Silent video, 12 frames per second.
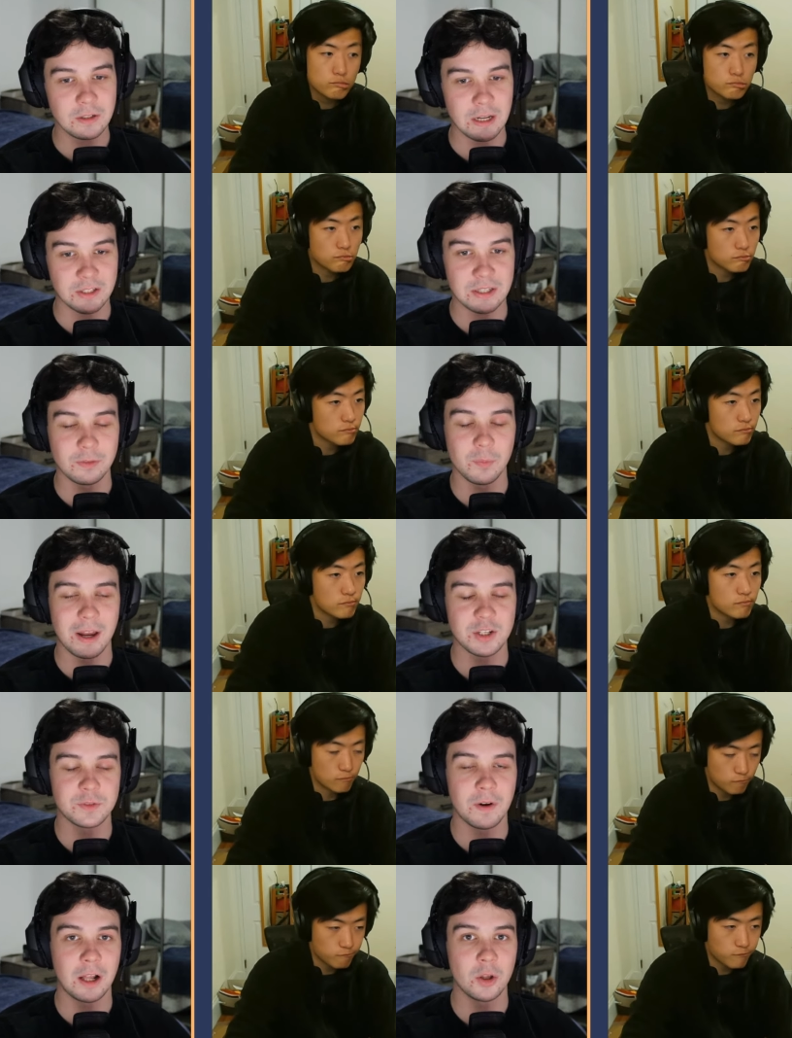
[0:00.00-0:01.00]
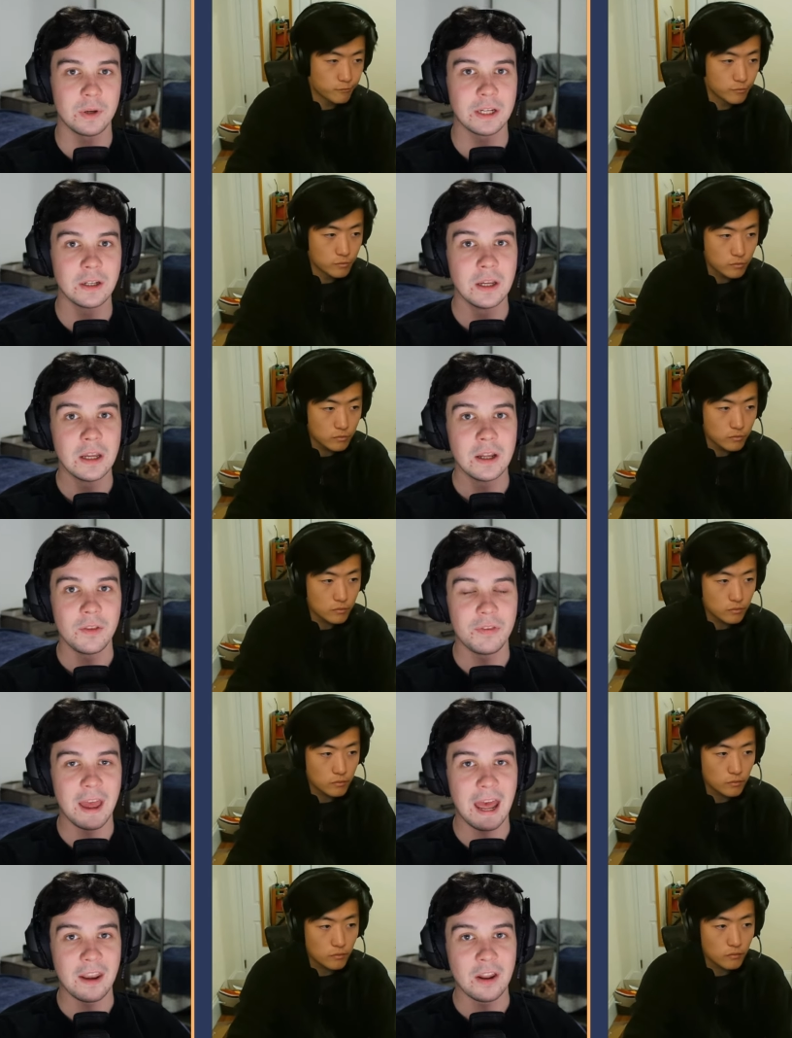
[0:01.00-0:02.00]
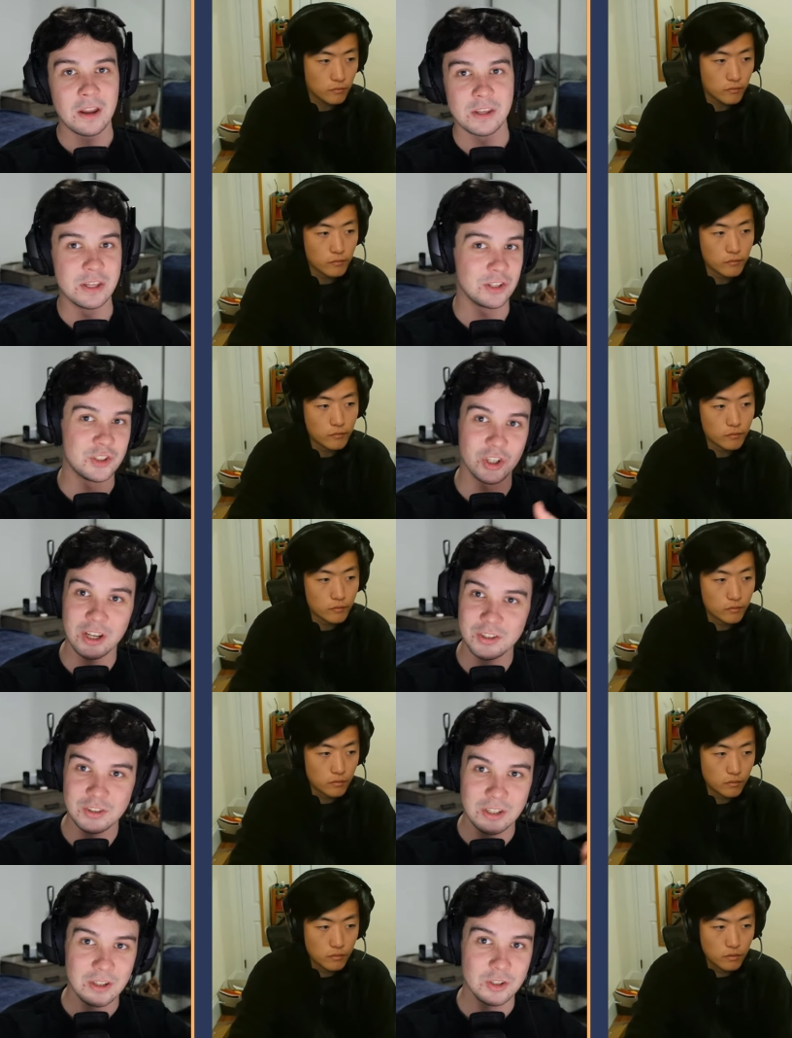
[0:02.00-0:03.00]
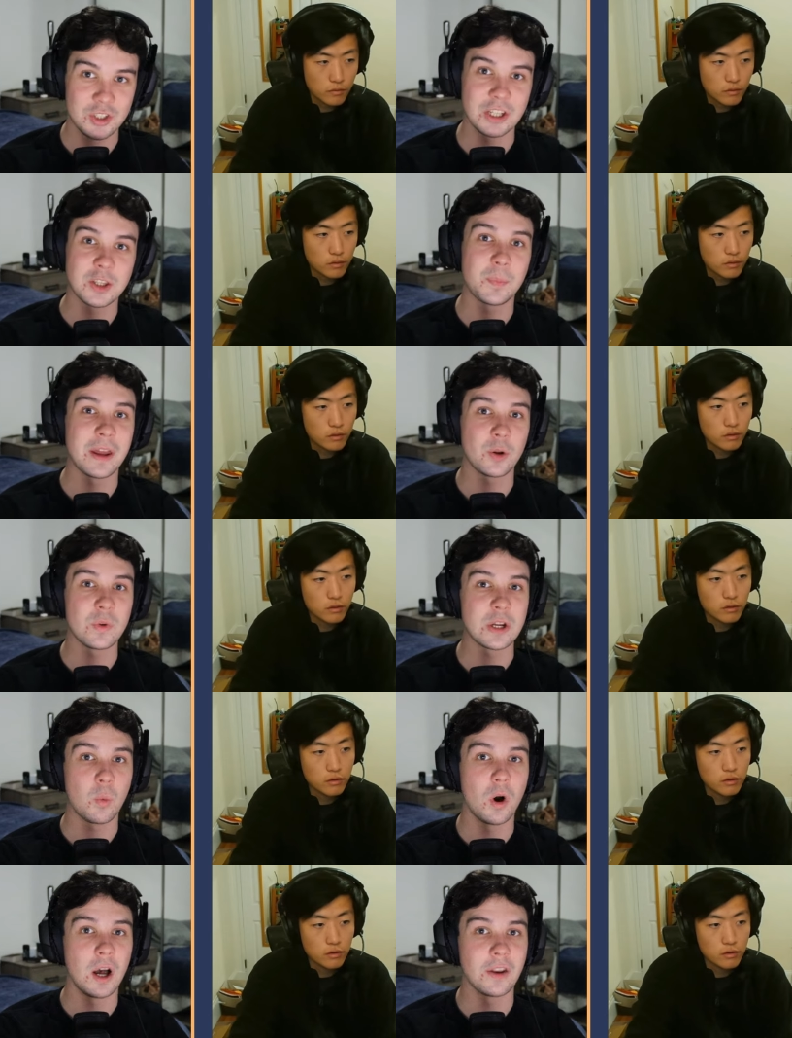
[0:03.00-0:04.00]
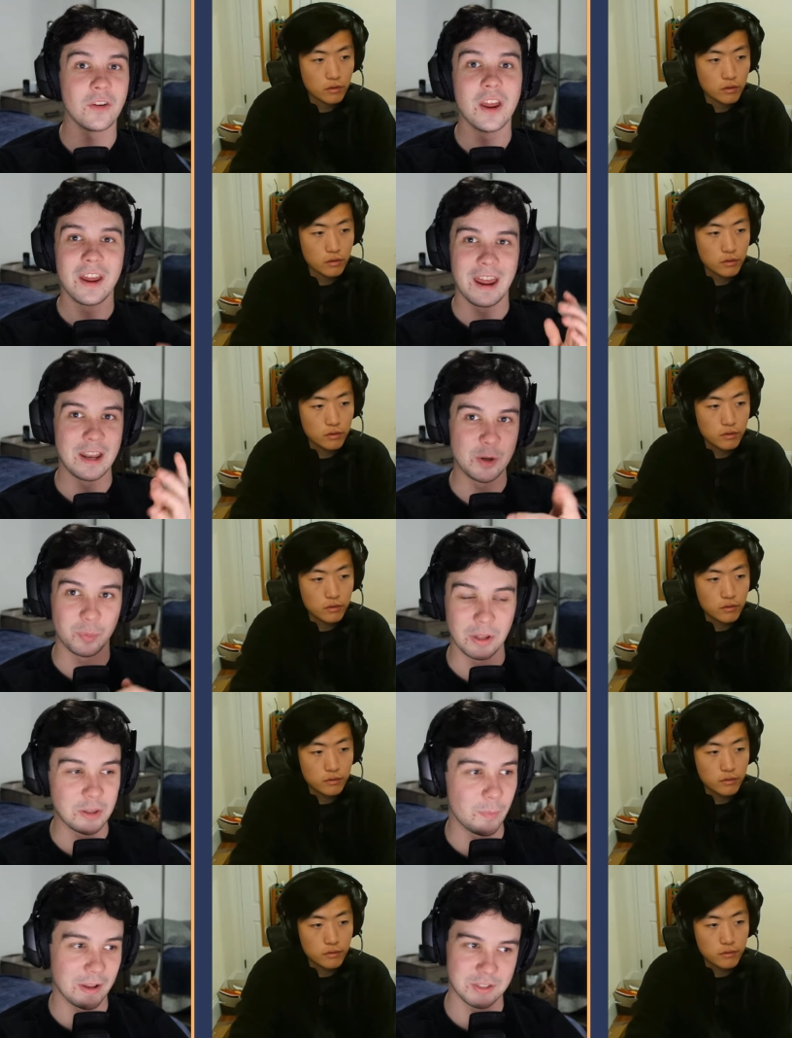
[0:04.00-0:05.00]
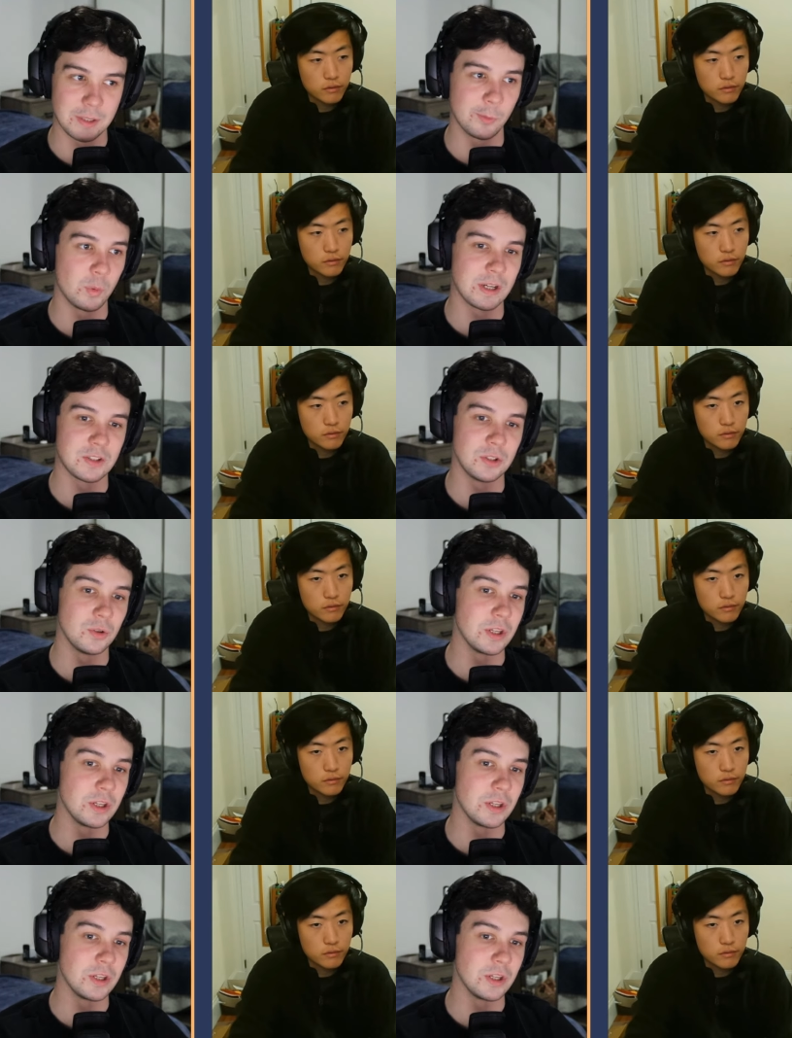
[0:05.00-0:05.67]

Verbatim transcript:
Speaker 1: next seven matches following, that you just shit the bed in week one and you played the best team in week two.